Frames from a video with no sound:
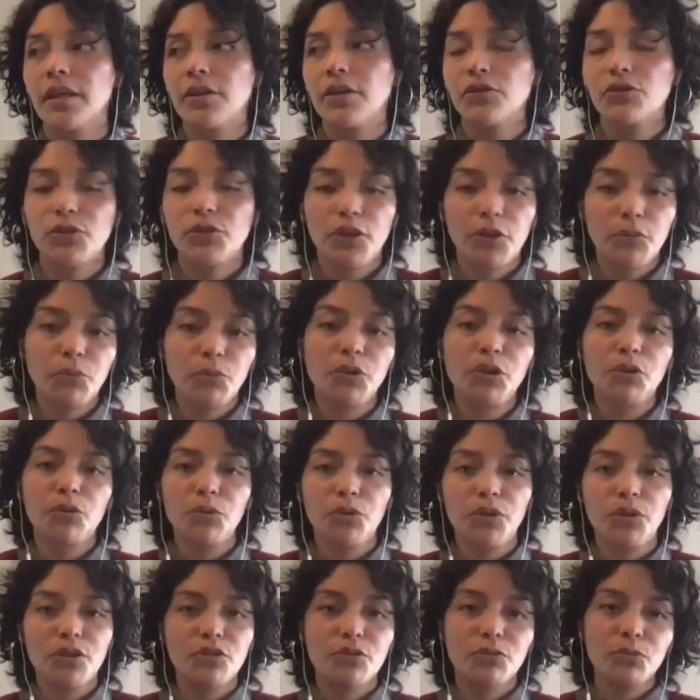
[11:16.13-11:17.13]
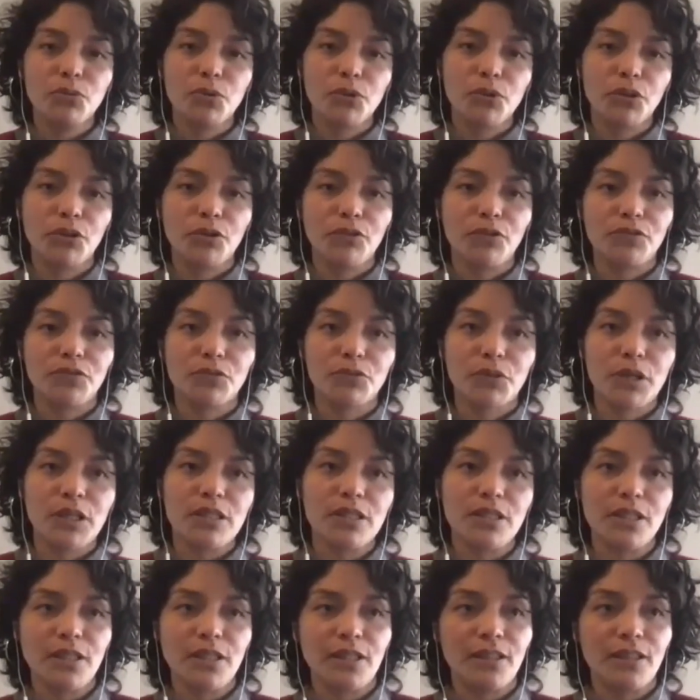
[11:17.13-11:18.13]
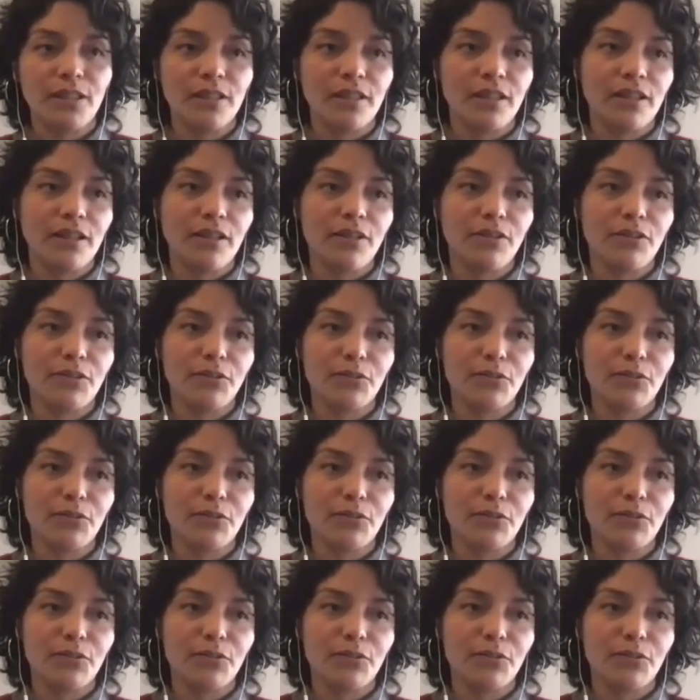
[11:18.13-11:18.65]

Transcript: so then we do this work of tracing uh,